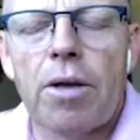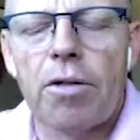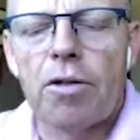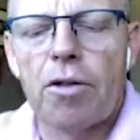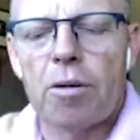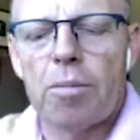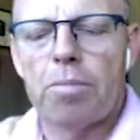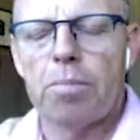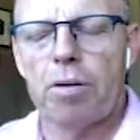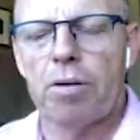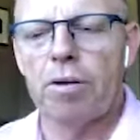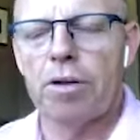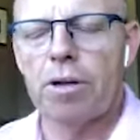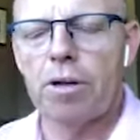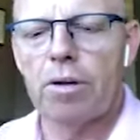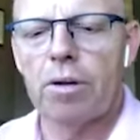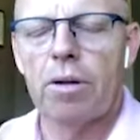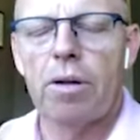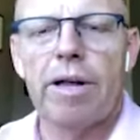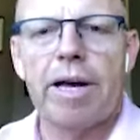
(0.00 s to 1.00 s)
the
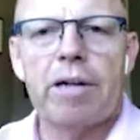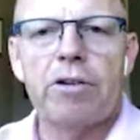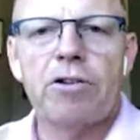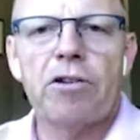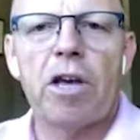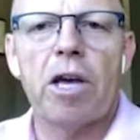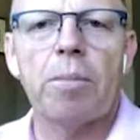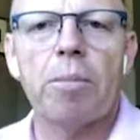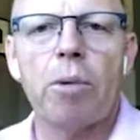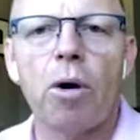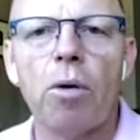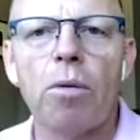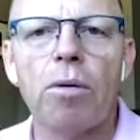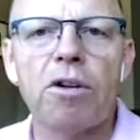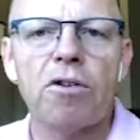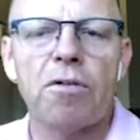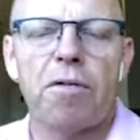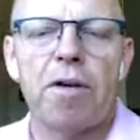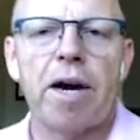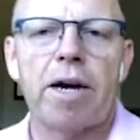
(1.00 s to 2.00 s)
political landscape
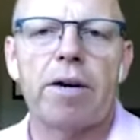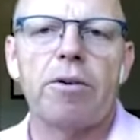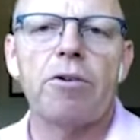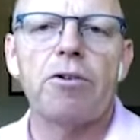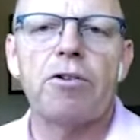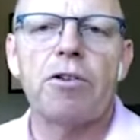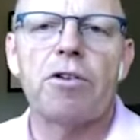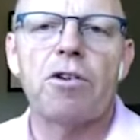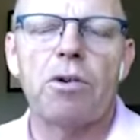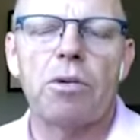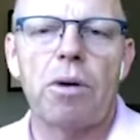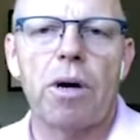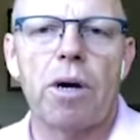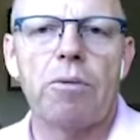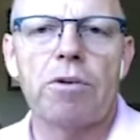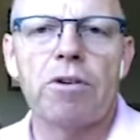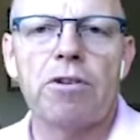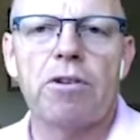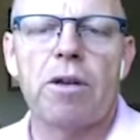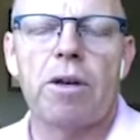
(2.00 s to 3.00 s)
always factors into our
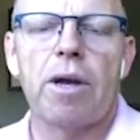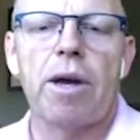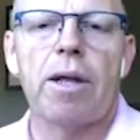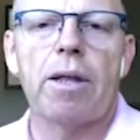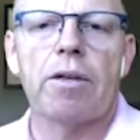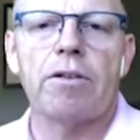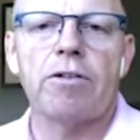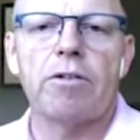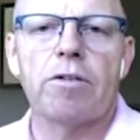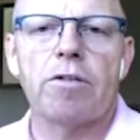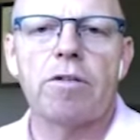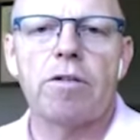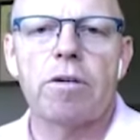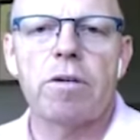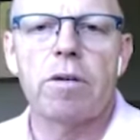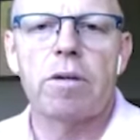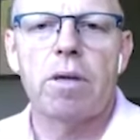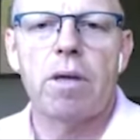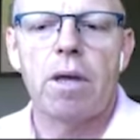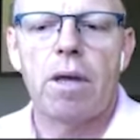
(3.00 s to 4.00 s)
risk
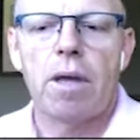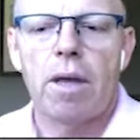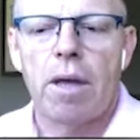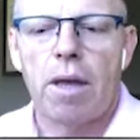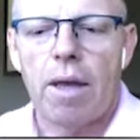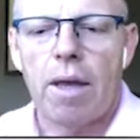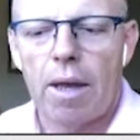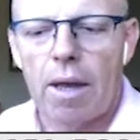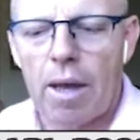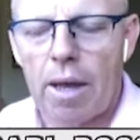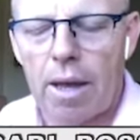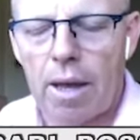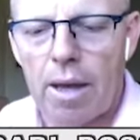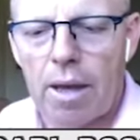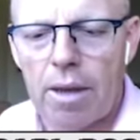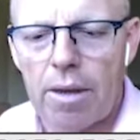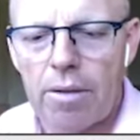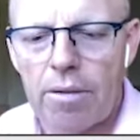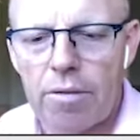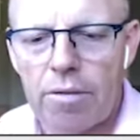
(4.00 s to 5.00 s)
analysis.
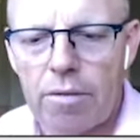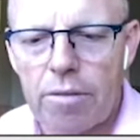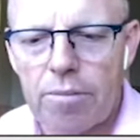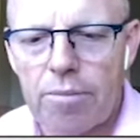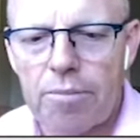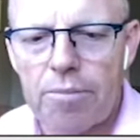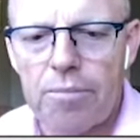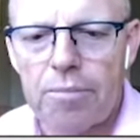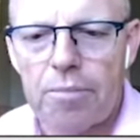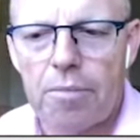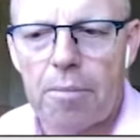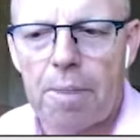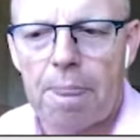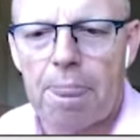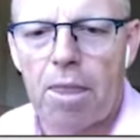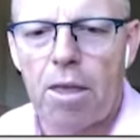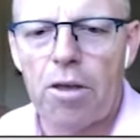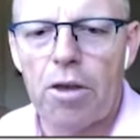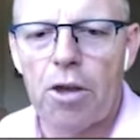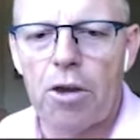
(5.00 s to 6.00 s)
And,
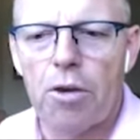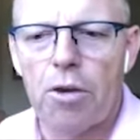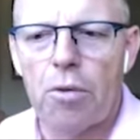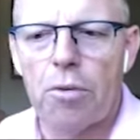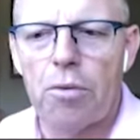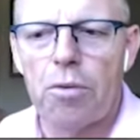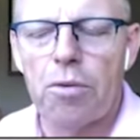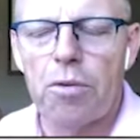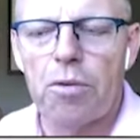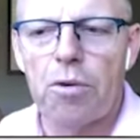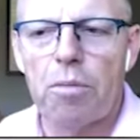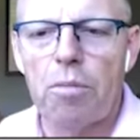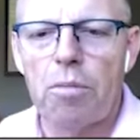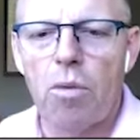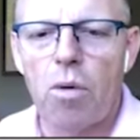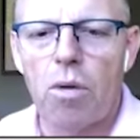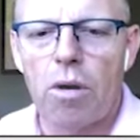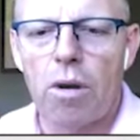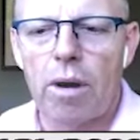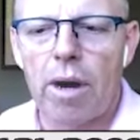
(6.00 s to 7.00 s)
you know, the
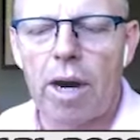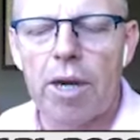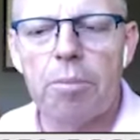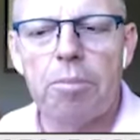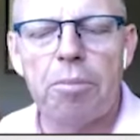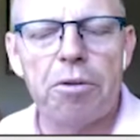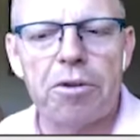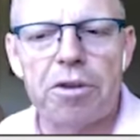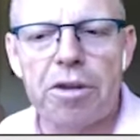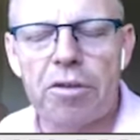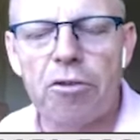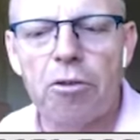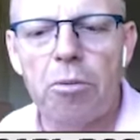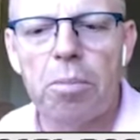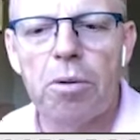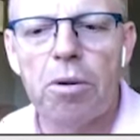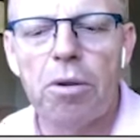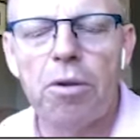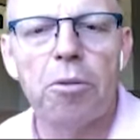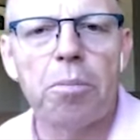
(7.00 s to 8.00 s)
more
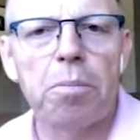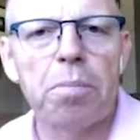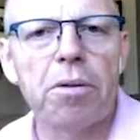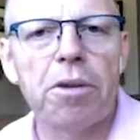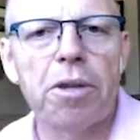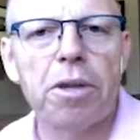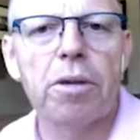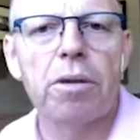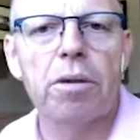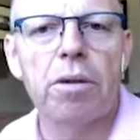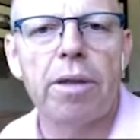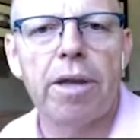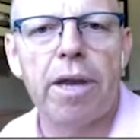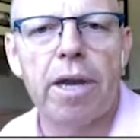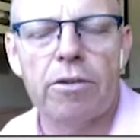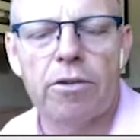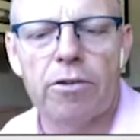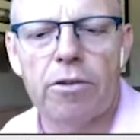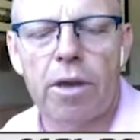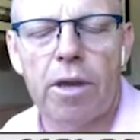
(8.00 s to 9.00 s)
unpredictable the political
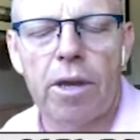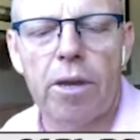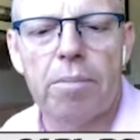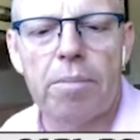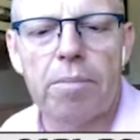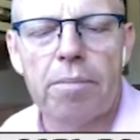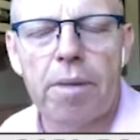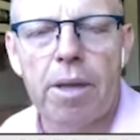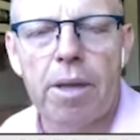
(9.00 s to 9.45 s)
landscape,